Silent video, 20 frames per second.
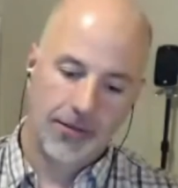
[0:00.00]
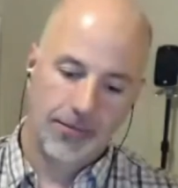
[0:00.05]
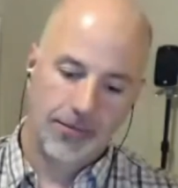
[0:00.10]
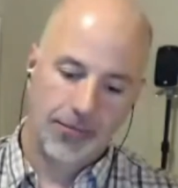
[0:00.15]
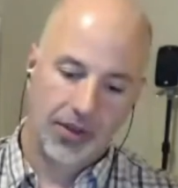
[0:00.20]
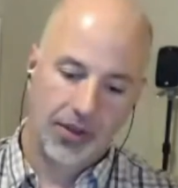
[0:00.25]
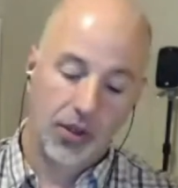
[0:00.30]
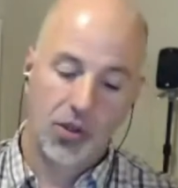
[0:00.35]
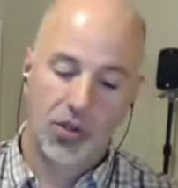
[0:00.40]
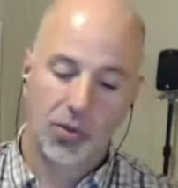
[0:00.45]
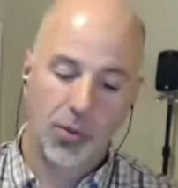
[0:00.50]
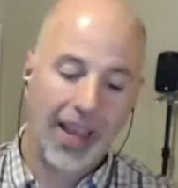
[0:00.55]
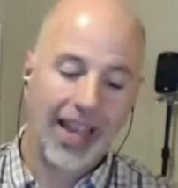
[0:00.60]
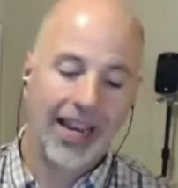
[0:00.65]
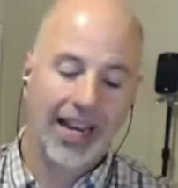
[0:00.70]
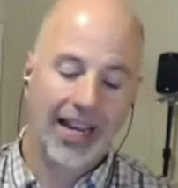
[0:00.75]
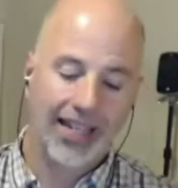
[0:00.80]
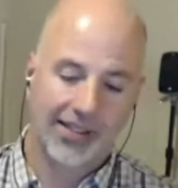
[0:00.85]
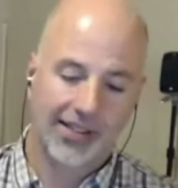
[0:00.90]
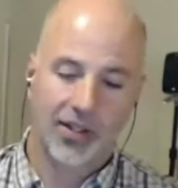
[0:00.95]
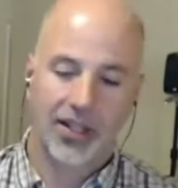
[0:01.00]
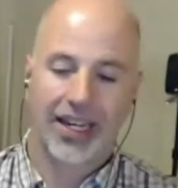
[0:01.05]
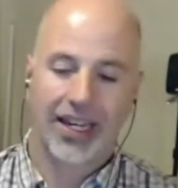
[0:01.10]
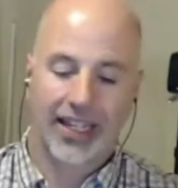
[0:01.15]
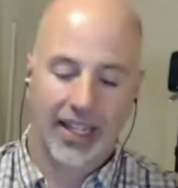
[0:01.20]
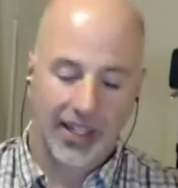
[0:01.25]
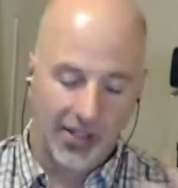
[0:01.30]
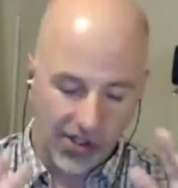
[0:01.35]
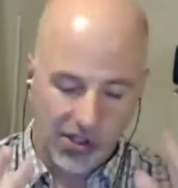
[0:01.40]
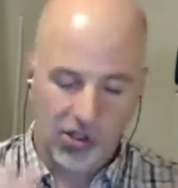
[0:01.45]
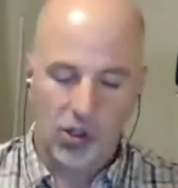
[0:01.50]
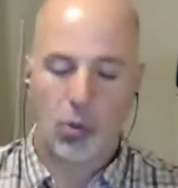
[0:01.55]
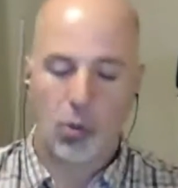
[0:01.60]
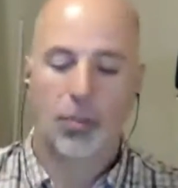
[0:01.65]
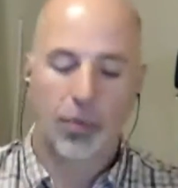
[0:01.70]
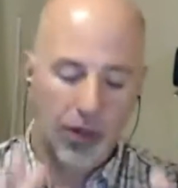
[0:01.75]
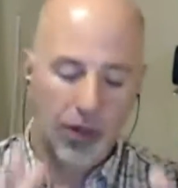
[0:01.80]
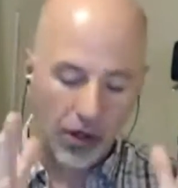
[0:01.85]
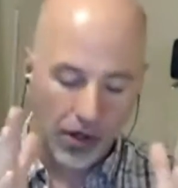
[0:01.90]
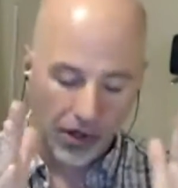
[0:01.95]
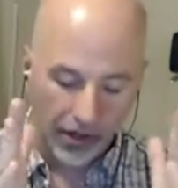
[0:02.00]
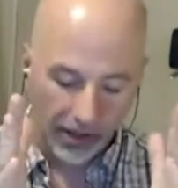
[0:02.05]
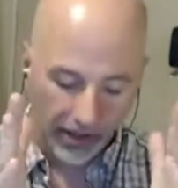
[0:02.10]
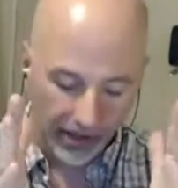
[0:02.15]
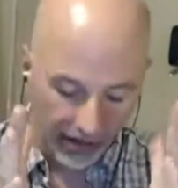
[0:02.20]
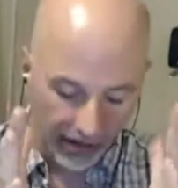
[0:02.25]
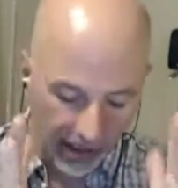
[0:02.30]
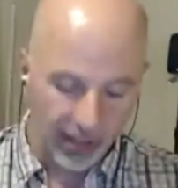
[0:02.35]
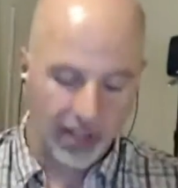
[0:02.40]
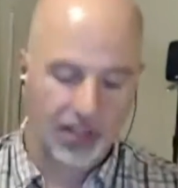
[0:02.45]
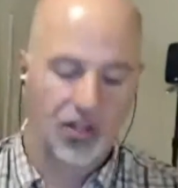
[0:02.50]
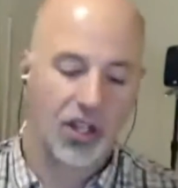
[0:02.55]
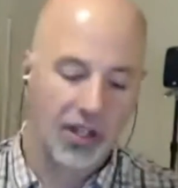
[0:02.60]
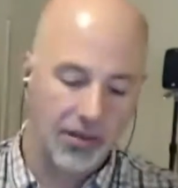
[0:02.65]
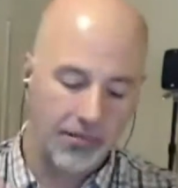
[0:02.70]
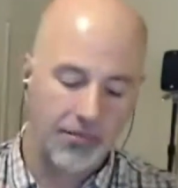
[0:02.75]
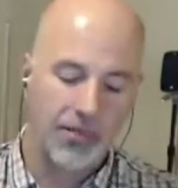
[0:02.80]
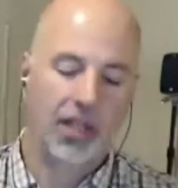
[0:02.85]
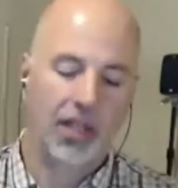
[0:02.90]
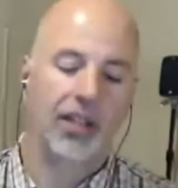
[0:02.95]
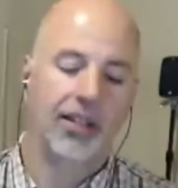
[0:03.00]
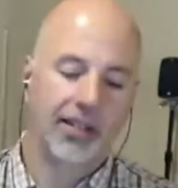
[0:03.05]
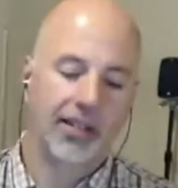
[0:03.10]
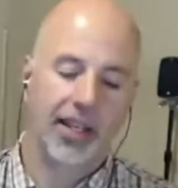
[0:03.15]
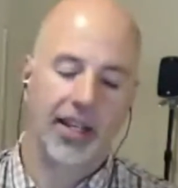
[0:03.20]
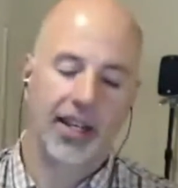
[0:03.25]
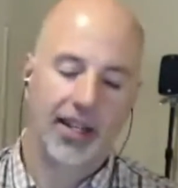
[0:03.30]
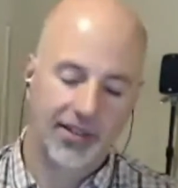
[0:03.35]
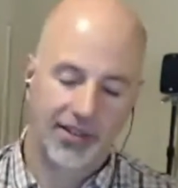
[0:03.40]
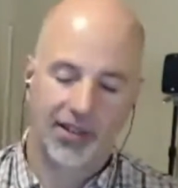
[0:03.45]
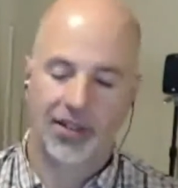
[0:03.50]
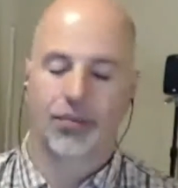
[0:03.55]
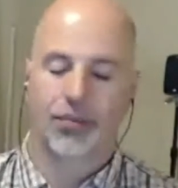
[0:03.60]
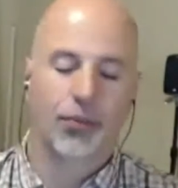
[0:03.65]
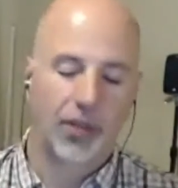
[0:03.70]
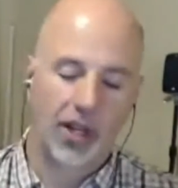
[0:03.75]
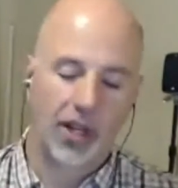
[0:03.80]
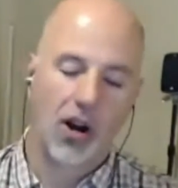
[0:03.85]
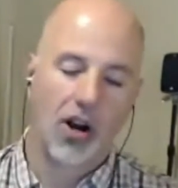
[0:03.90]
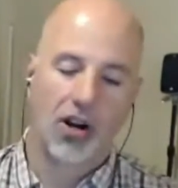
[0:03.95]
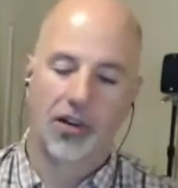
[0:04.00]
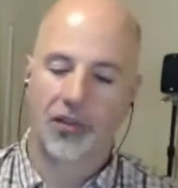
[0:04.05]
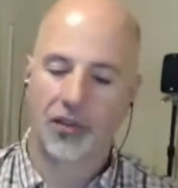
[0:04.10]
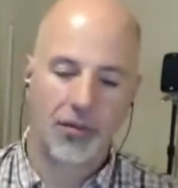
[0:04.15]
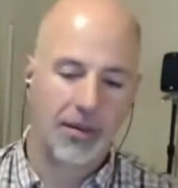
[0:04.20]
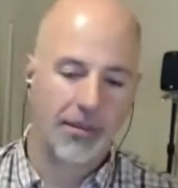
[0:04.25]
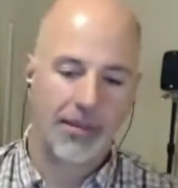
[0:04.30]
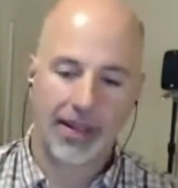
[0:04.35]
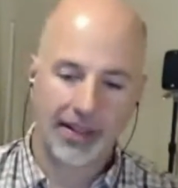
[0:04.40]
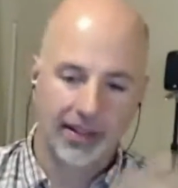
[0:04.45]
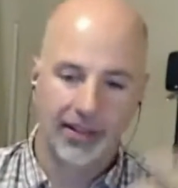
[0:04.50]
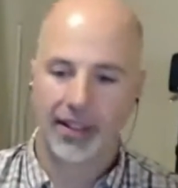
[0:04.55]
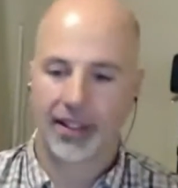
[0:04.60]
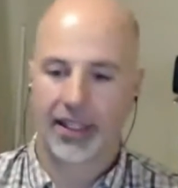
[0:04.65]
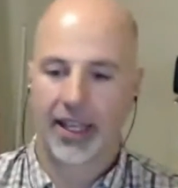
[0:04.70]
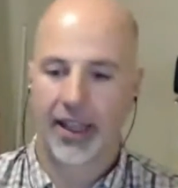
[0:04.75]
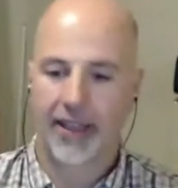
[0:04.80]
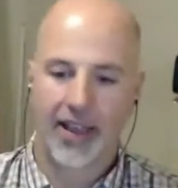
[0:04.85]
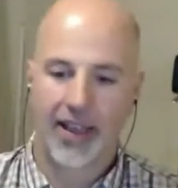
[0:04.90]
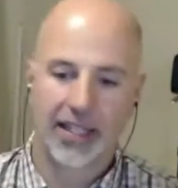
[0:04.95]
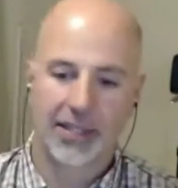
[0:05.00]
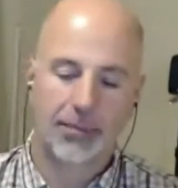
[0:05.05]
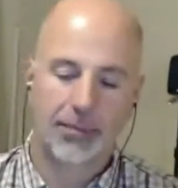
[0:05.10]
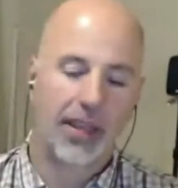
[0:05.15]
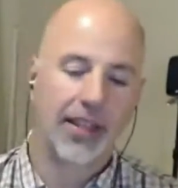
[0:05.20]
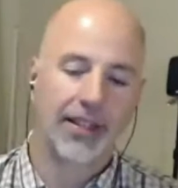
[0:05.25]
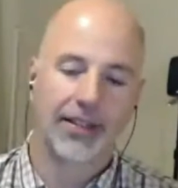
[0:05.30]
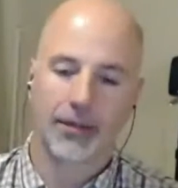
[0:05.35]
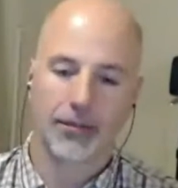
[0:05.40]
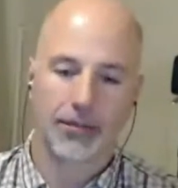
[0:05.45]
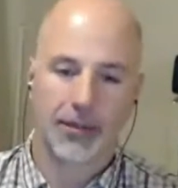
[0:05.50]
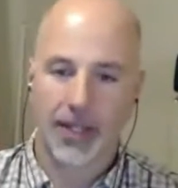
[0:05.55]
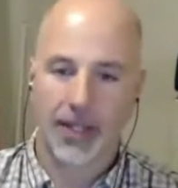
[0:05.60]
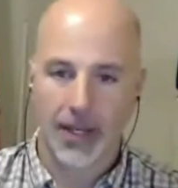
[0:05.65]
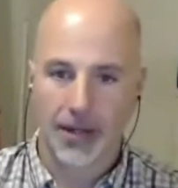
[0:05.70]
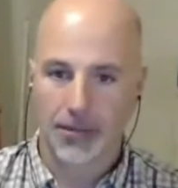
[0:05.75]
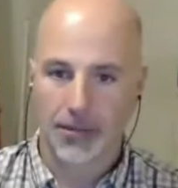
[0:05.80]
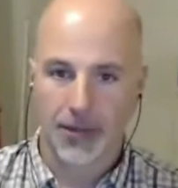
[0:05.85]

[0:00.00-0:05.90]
lose weight, I still got to get super diligent and militant. And it's just really hard for me mentally to get in that space sometimes,